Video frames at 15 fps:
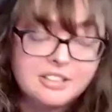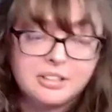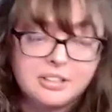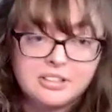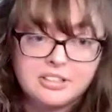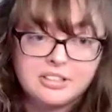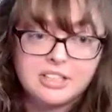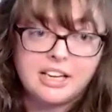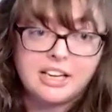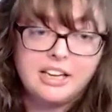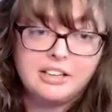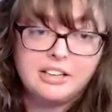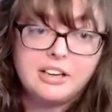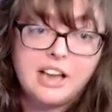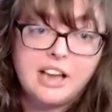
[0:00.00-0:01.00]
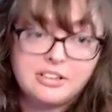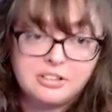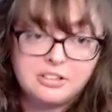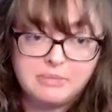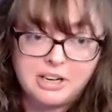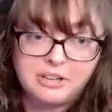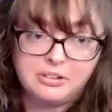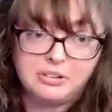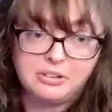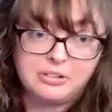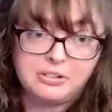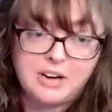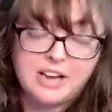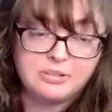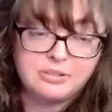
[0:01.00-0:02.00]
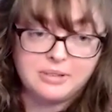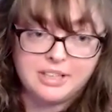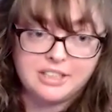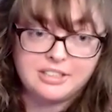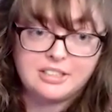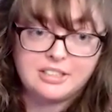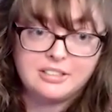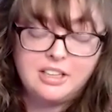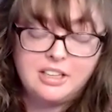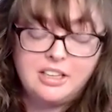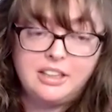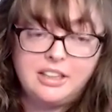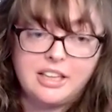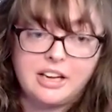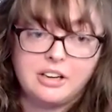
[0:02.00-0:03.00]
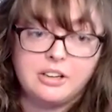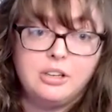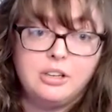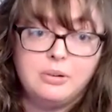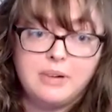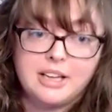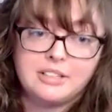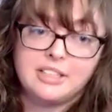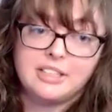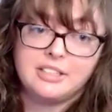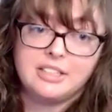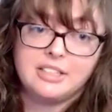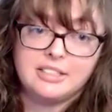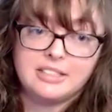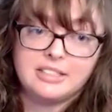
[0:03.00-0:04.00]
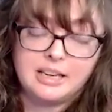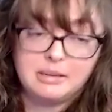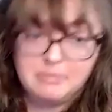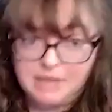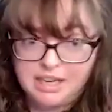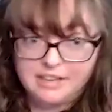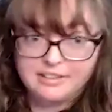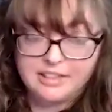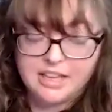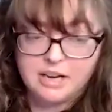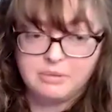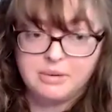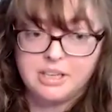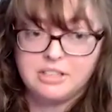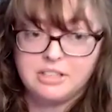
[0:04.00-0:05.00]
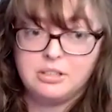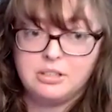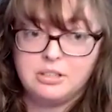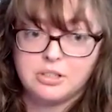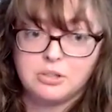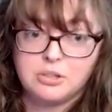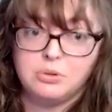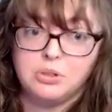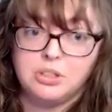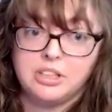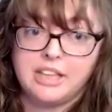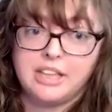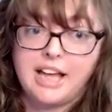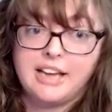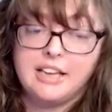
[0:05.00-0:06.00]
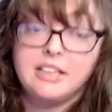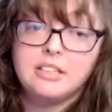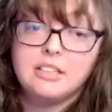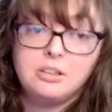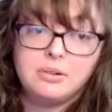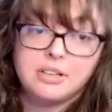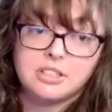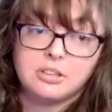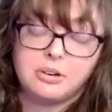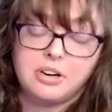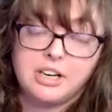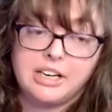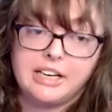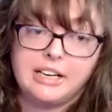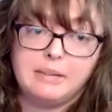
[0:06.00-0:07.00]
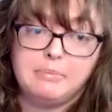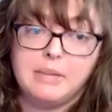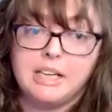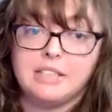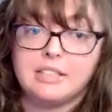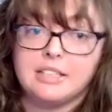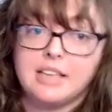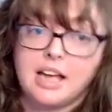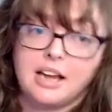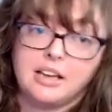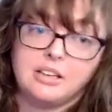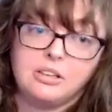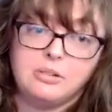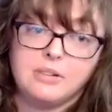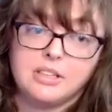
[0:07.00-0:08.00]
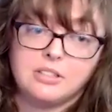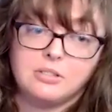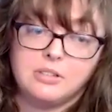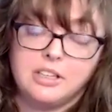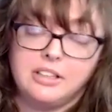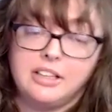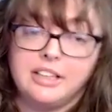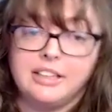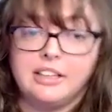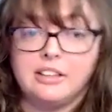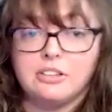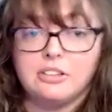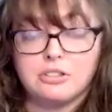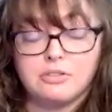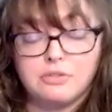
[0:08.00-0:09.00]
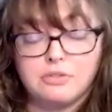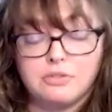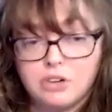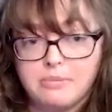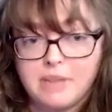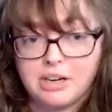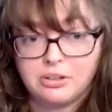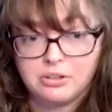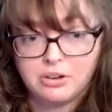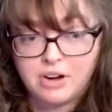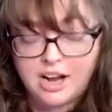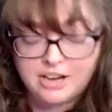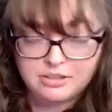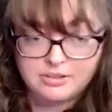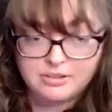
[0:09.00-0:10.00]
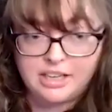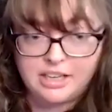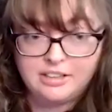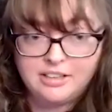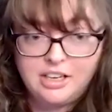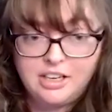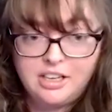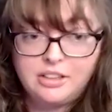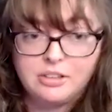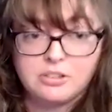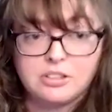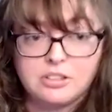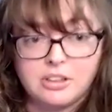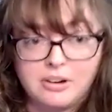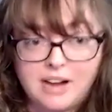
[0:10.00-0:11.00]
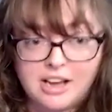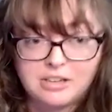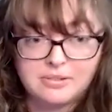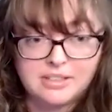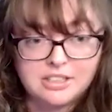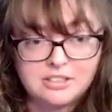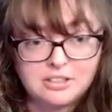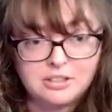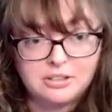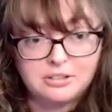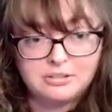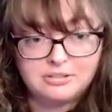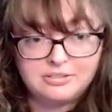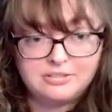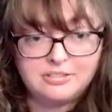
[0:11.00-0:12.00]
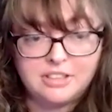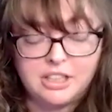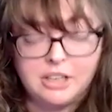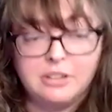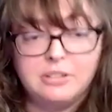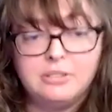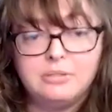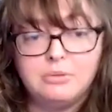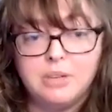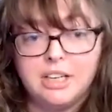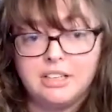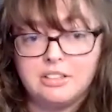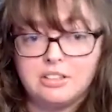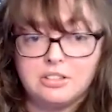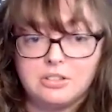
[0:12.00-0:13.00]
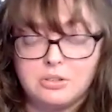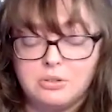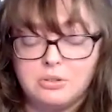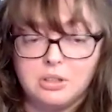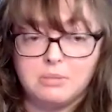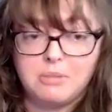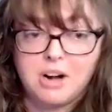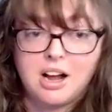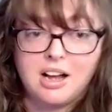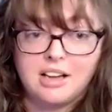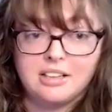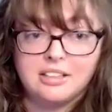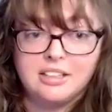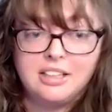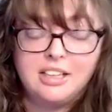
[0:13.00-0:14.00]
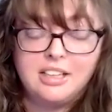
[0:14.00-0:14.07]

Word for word: So there's like international medical graduates that are US citizens like me that went to a school that is US accredited, but it's not on US soil. And then there's the foreign medical graduate. Yeah. Those are the graduates who, you know, went to school abroad